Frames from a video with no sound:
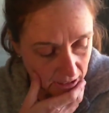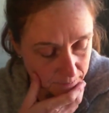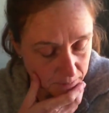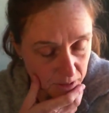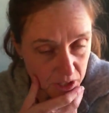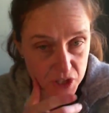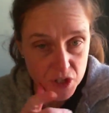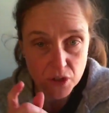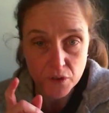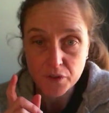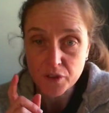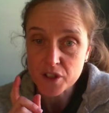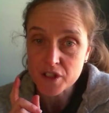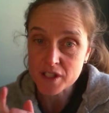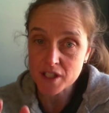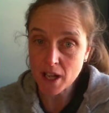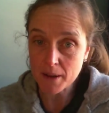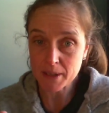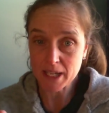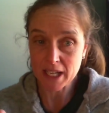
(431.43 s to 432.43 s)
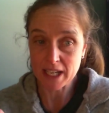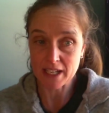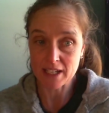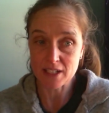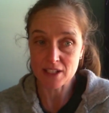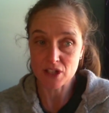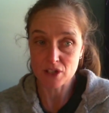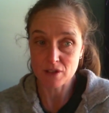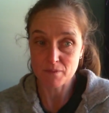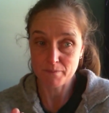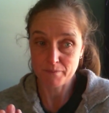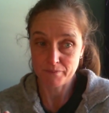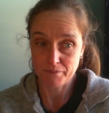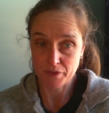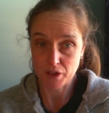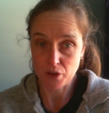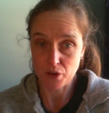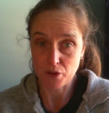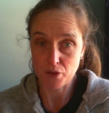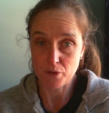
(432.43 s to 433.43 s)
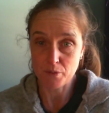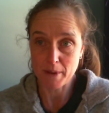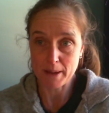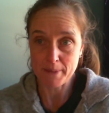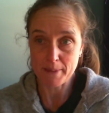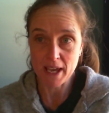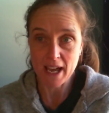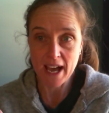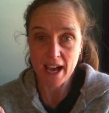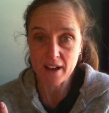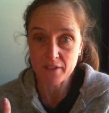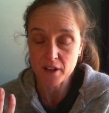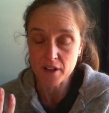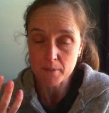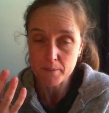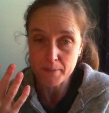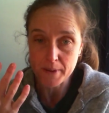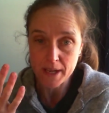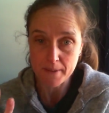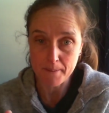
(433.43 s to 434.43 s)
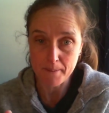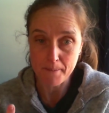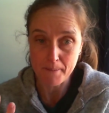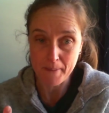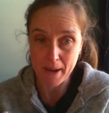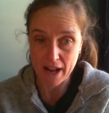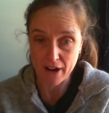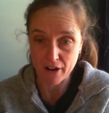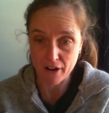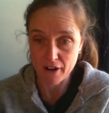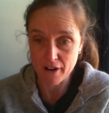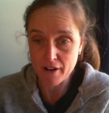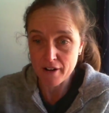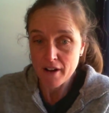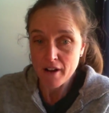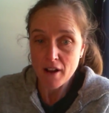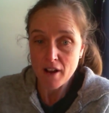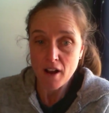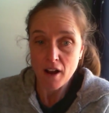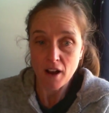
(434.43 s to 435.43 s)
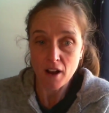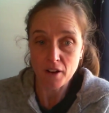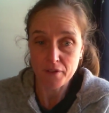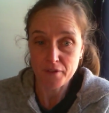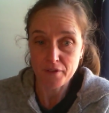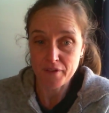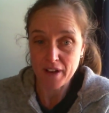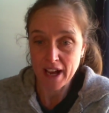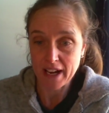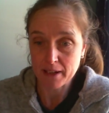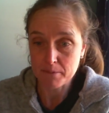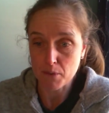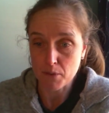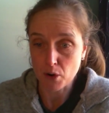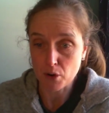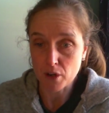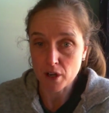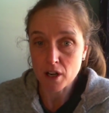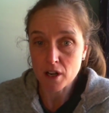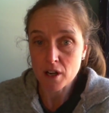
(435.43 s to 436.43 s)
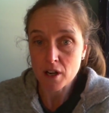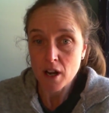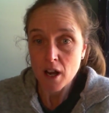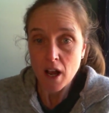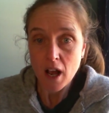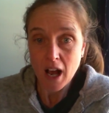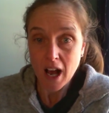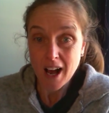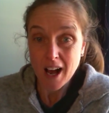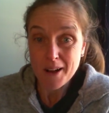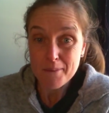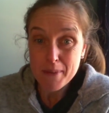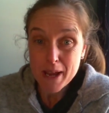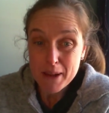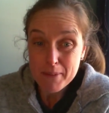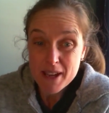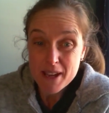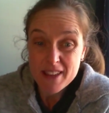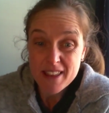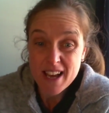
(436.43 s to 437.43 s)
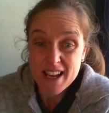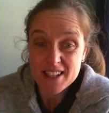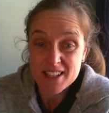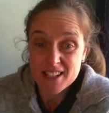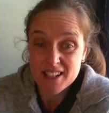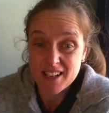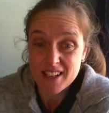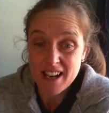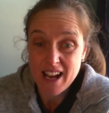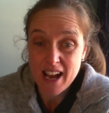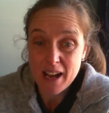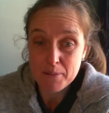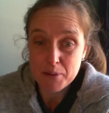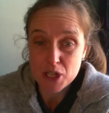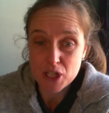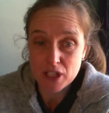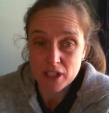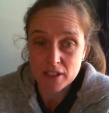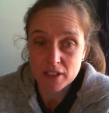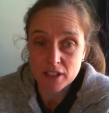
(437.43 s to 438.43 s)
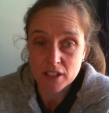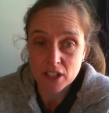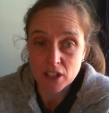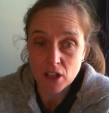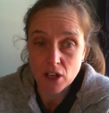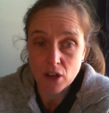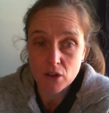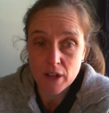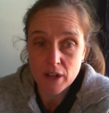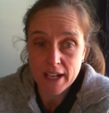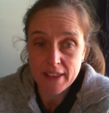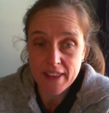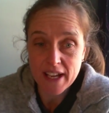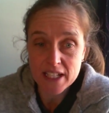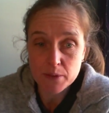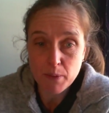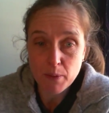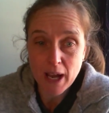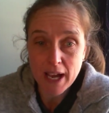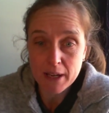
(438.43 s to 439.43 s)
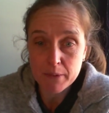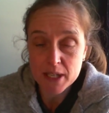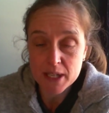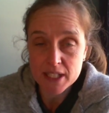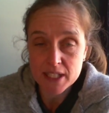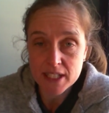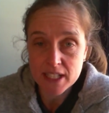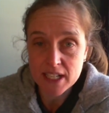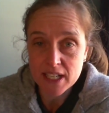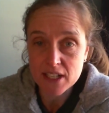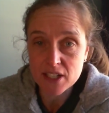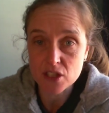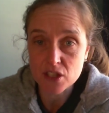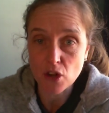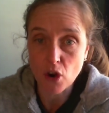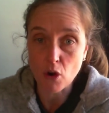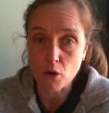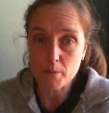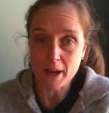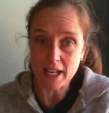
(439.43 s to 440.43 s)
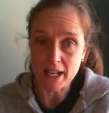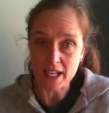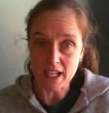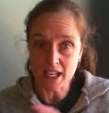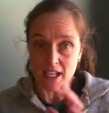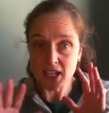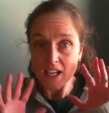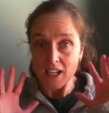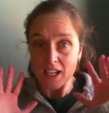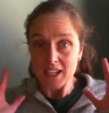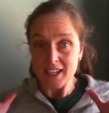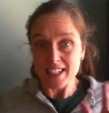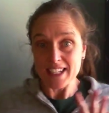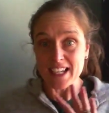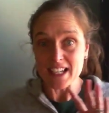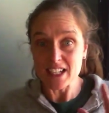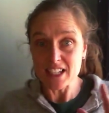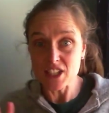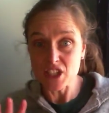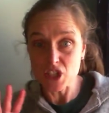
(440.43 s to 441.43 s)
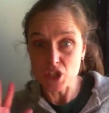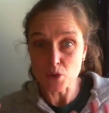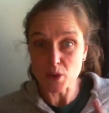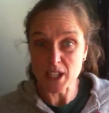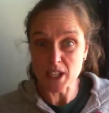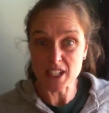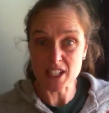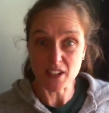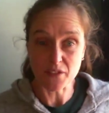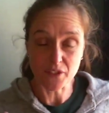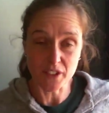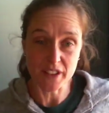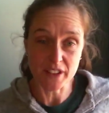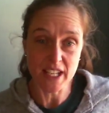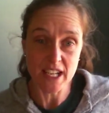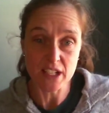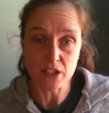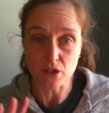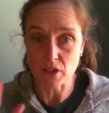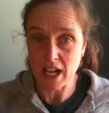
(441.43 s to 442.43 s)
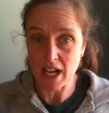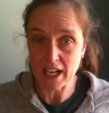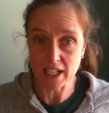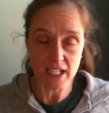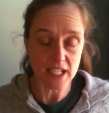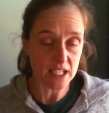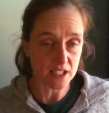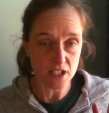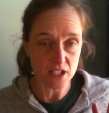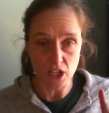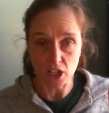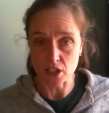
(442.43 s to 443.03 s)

So for some kids who maybe have a bit better of fine motor, maybe that's an option, you know? And that's why we see so many kids doing different things, or not kids,